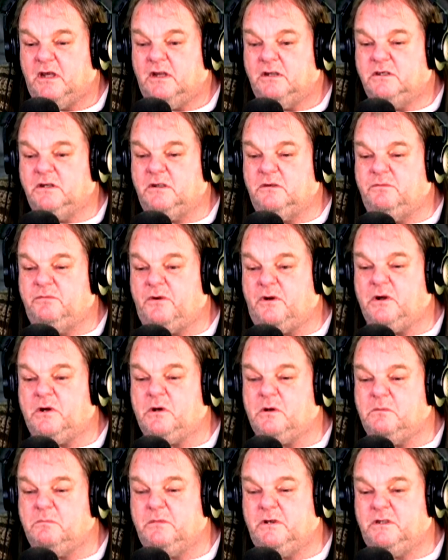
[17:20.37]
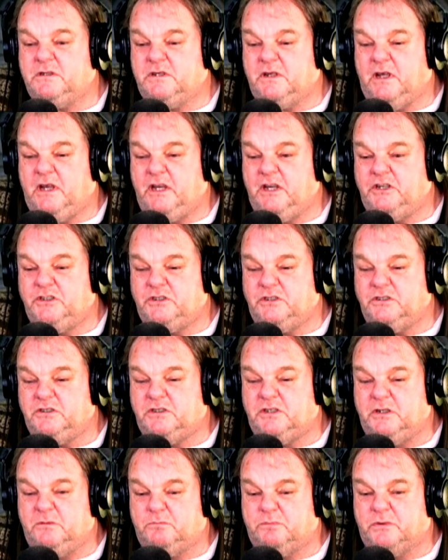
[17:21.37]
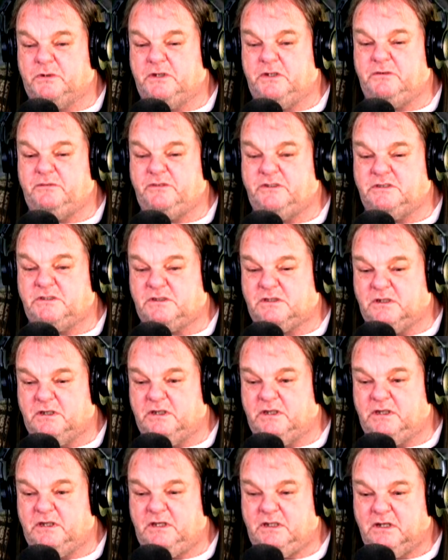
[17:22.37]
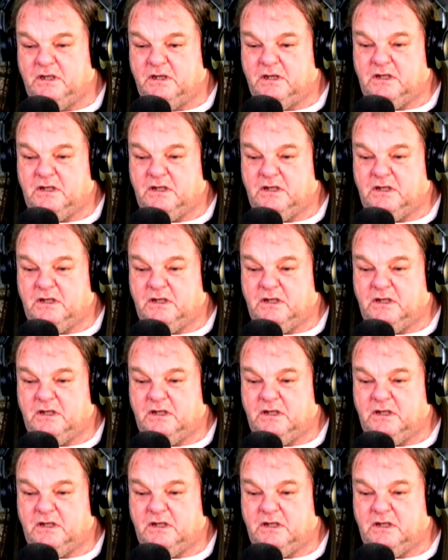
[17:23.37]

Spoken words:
The Environment Agency previously